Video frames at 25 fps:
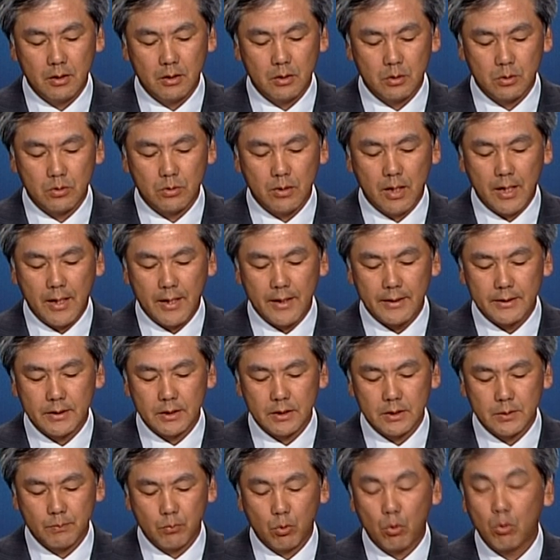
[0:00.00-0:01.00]
to
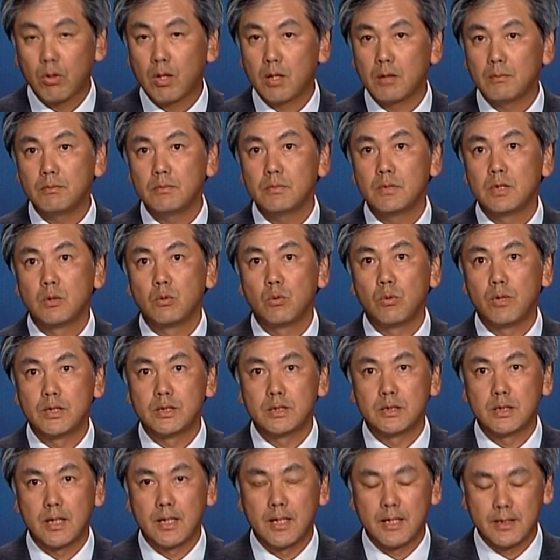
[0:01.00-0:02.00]
ISS program
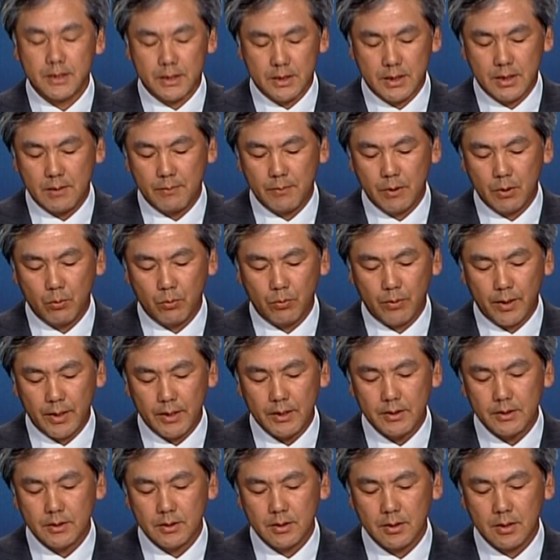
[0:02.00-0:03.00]
with HTV
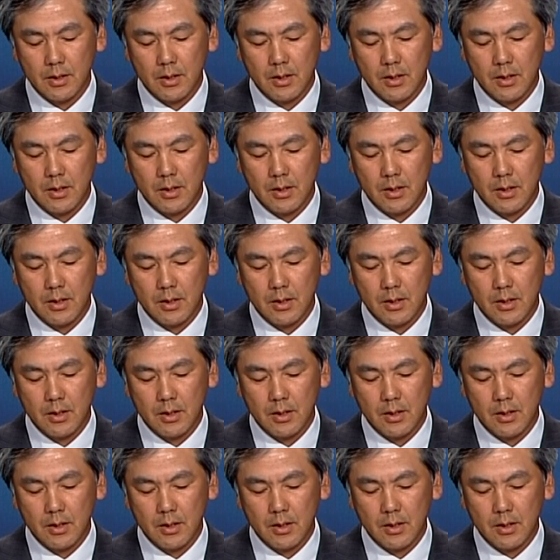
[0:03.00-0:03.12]
fleet